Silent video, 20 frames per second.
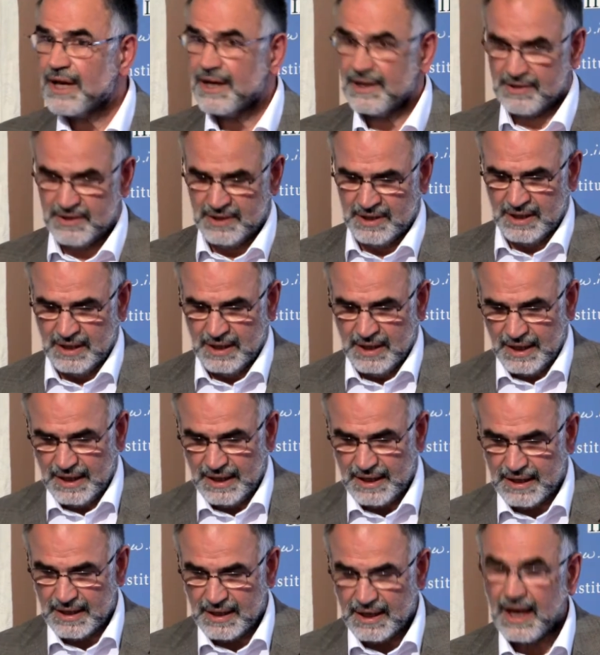at
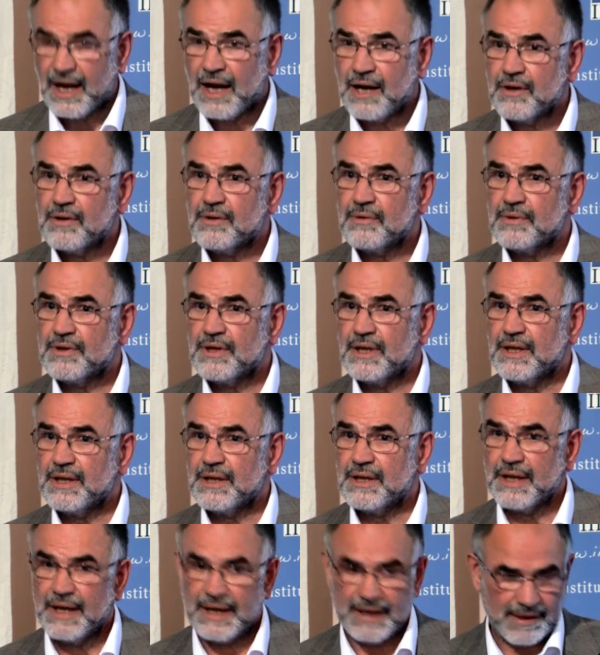how
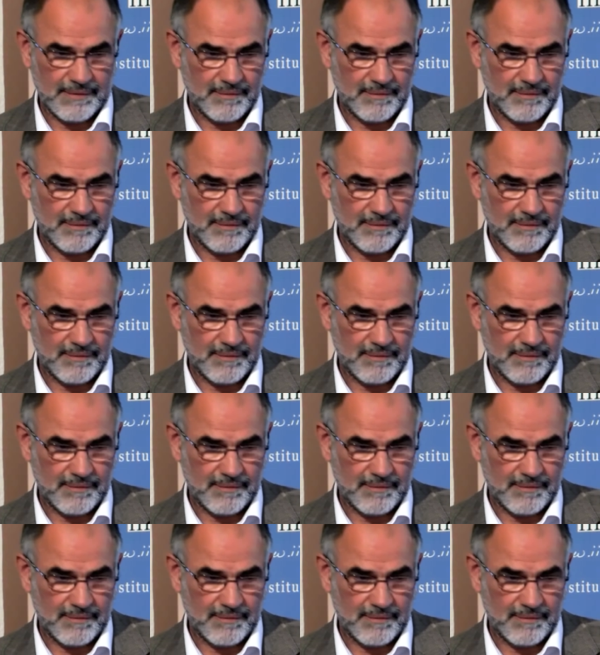the